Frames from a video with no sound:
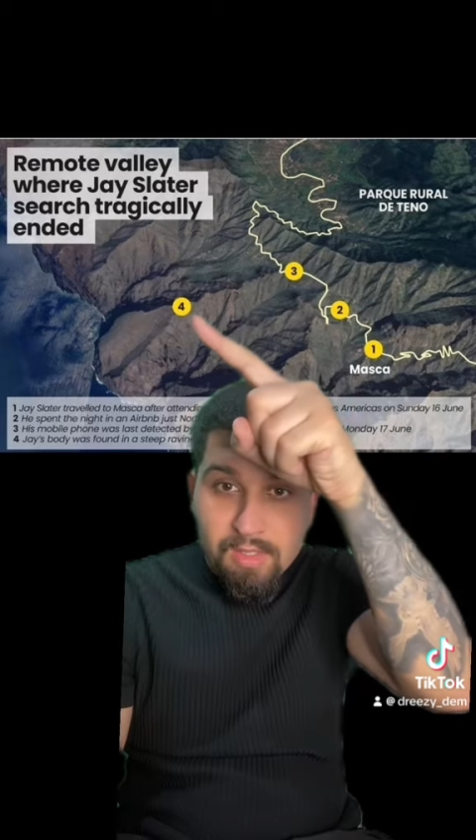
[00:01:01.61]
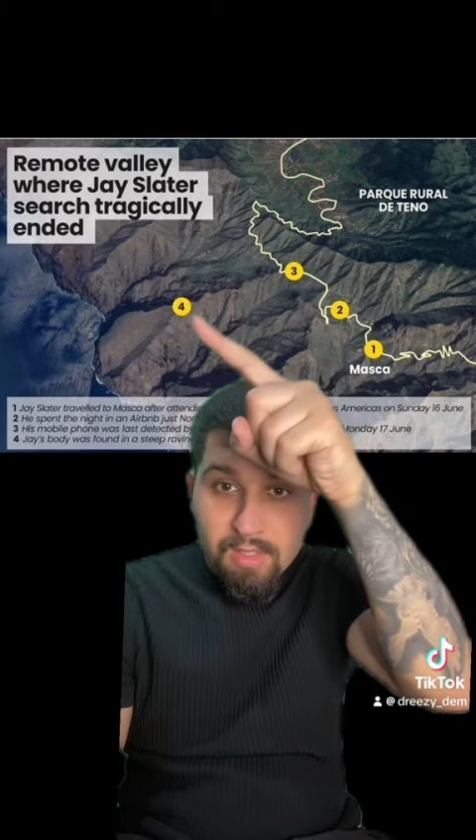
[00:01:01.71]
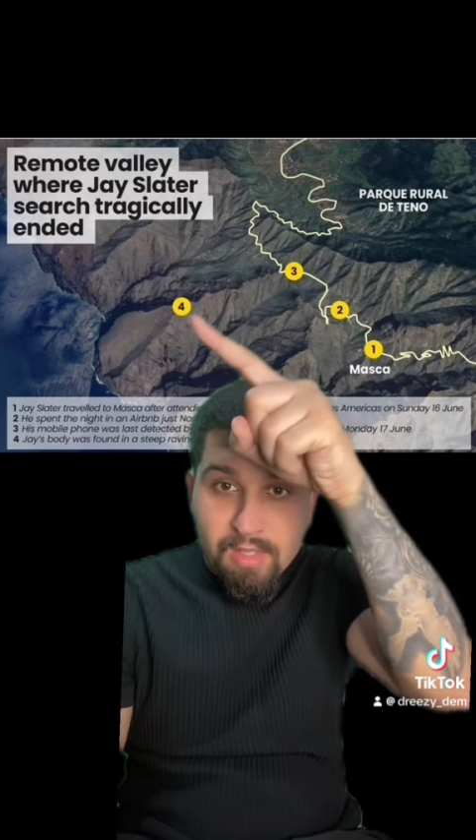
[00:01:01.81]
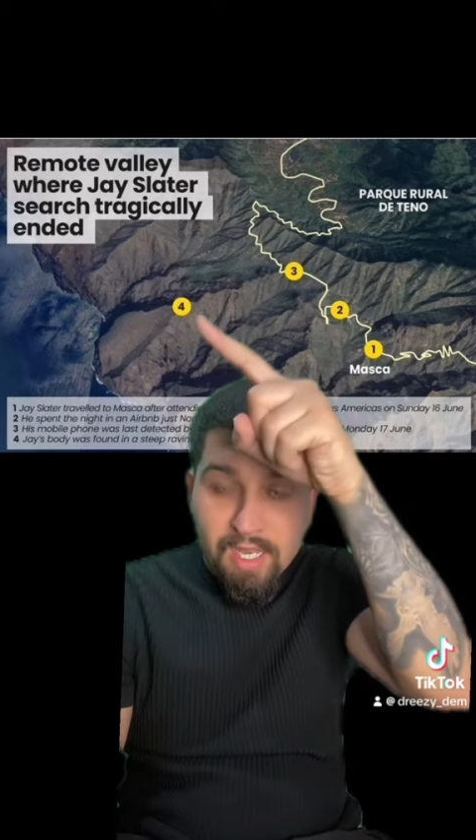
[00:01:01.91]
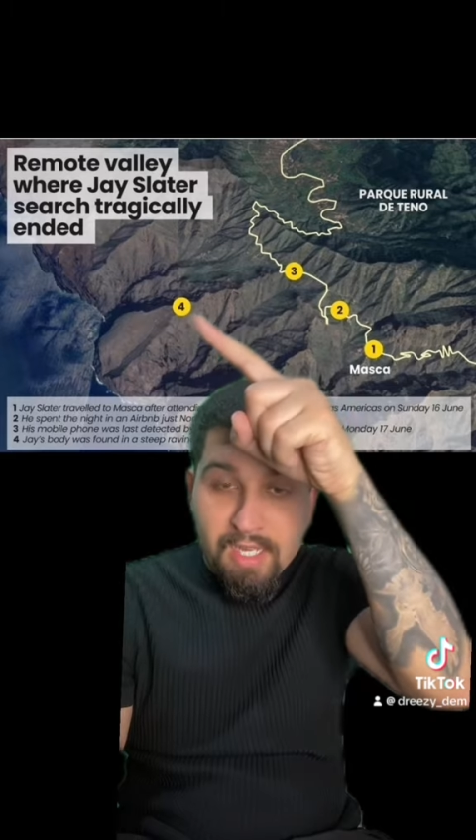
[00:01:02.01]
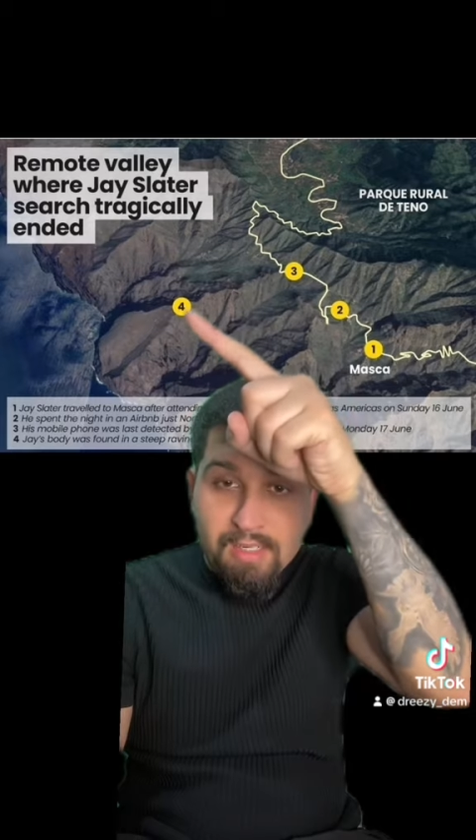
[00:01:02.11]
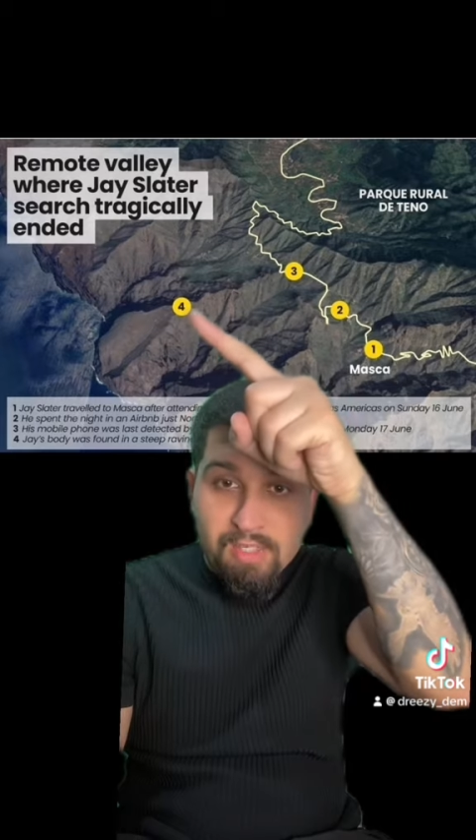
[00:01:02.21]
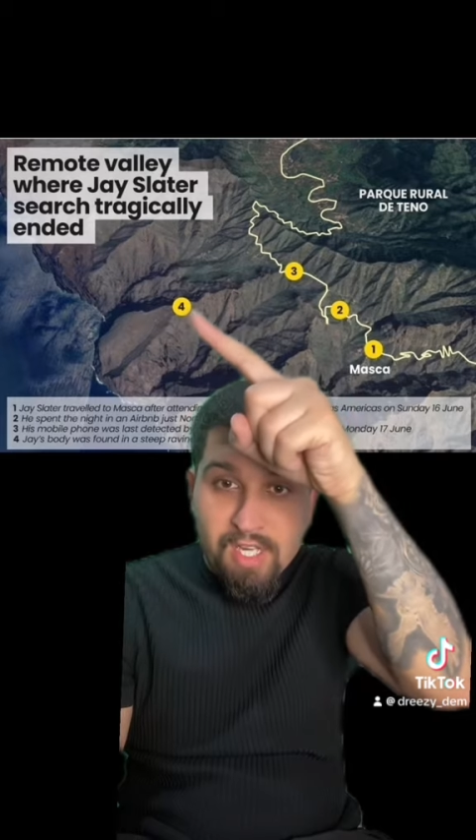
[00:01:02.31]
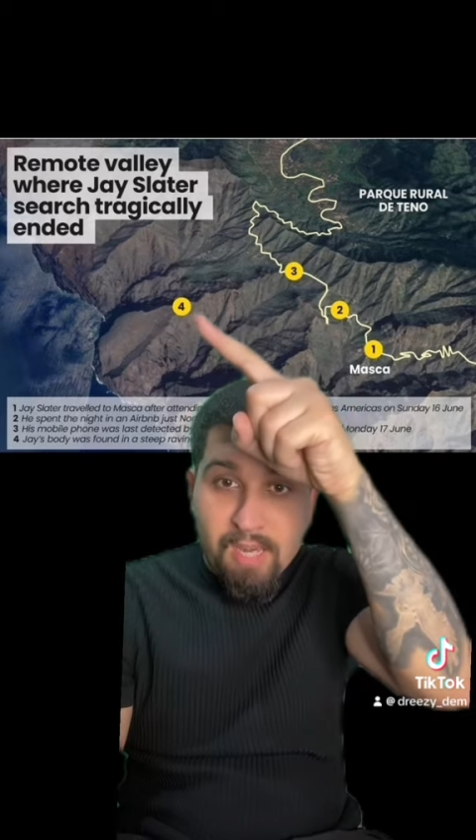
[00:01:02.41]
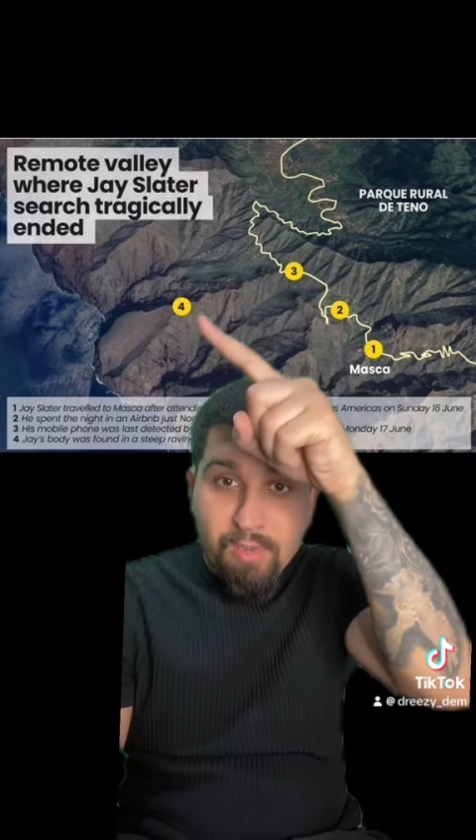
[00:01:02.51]
That
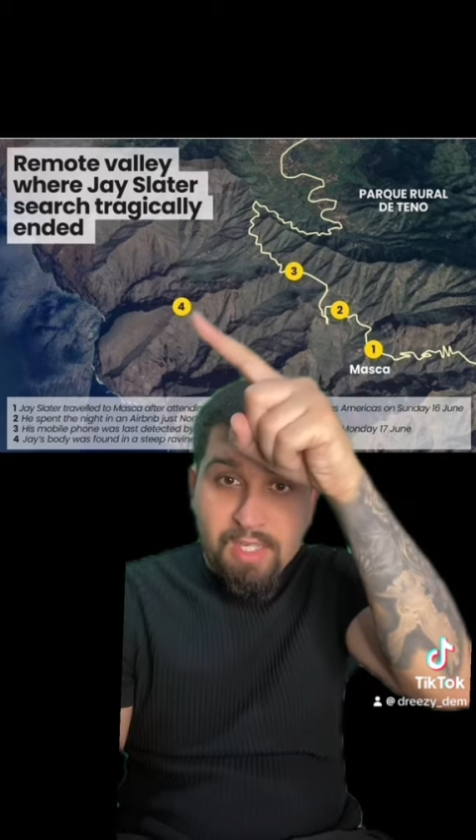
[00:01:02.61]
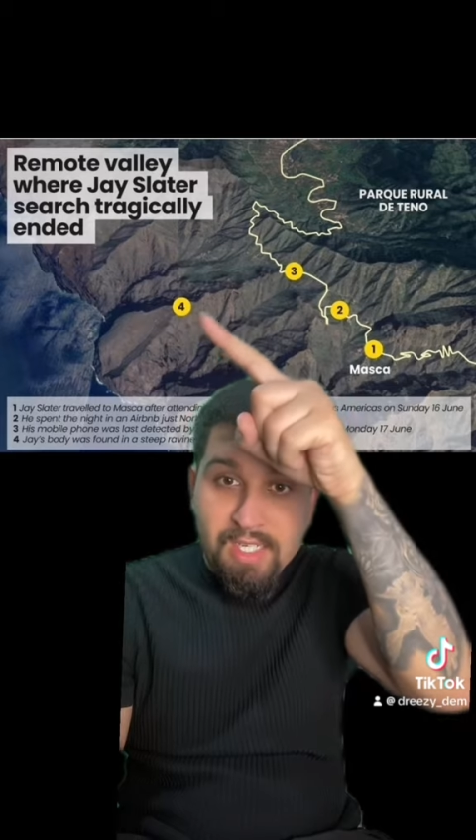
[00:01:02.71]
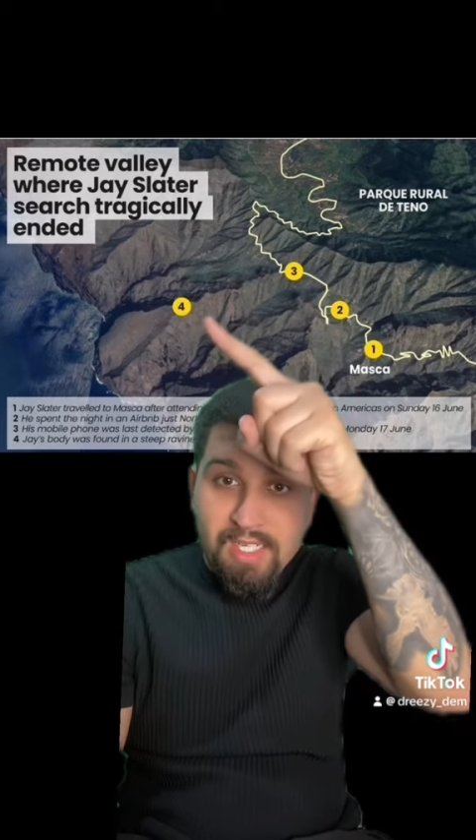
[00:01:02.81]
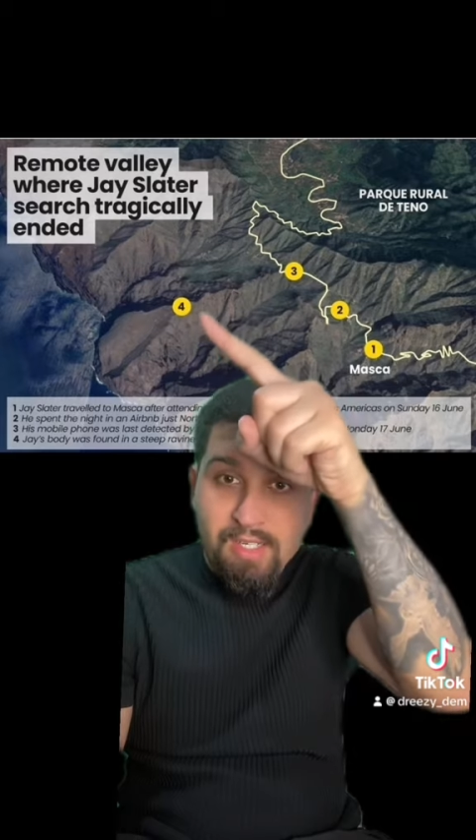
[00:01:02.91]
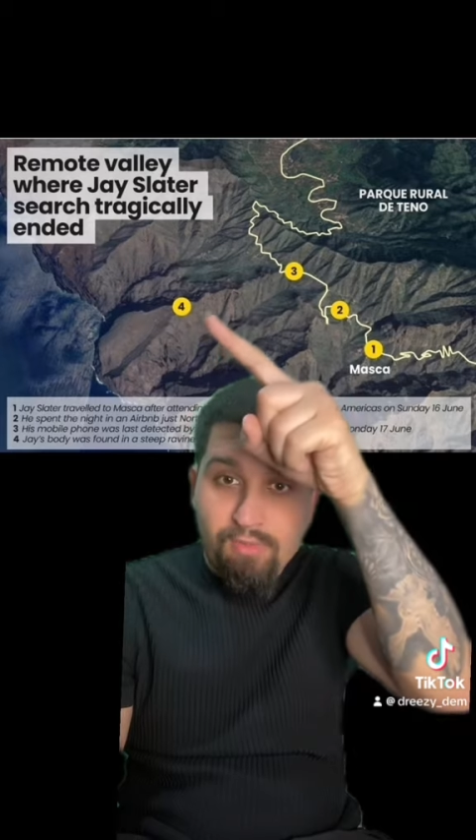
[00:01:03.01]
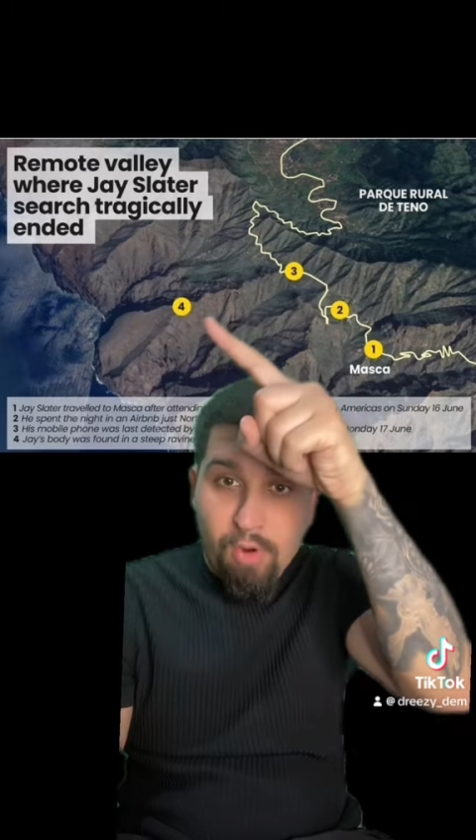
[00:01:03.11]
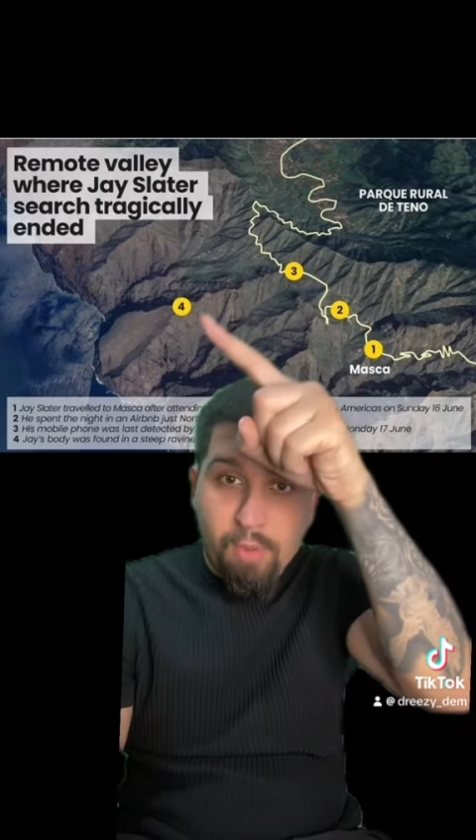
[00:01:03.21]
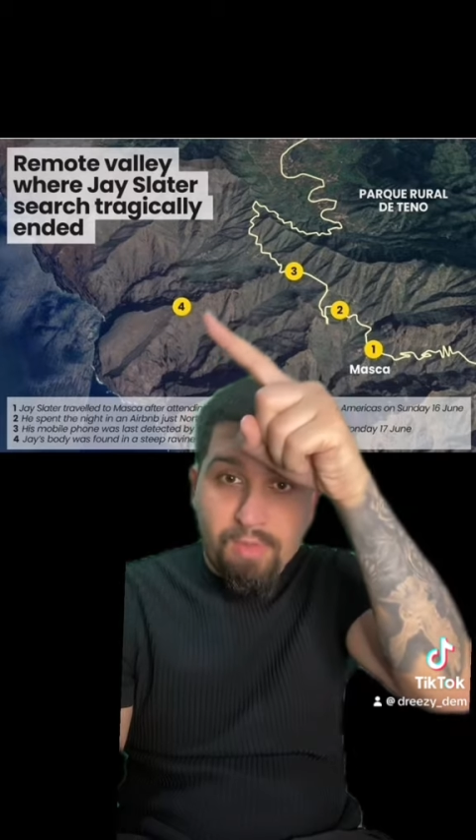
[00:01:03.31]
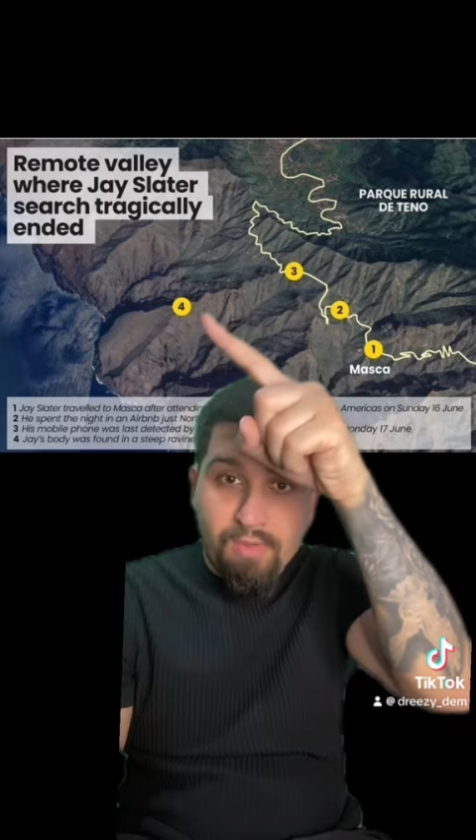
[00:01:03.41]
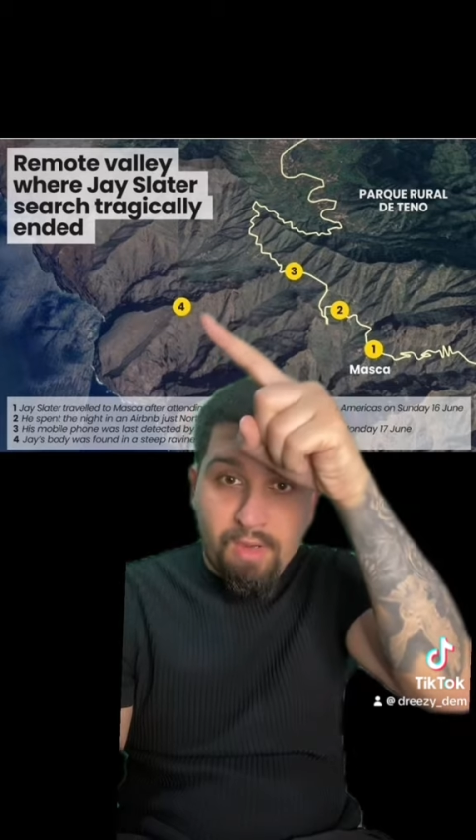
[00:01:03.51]
Jay would have needed ropes
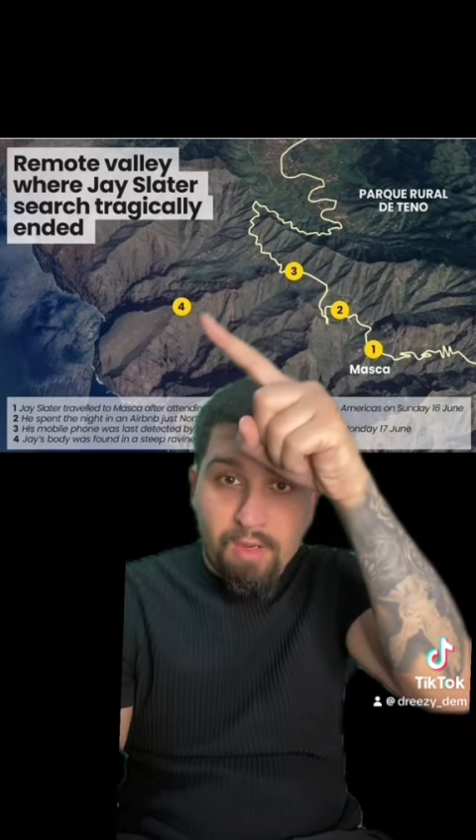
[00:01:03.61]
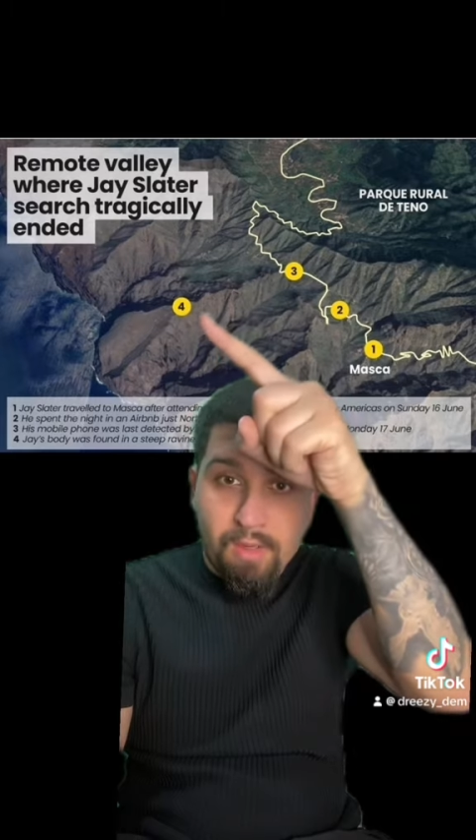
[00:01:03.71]
for.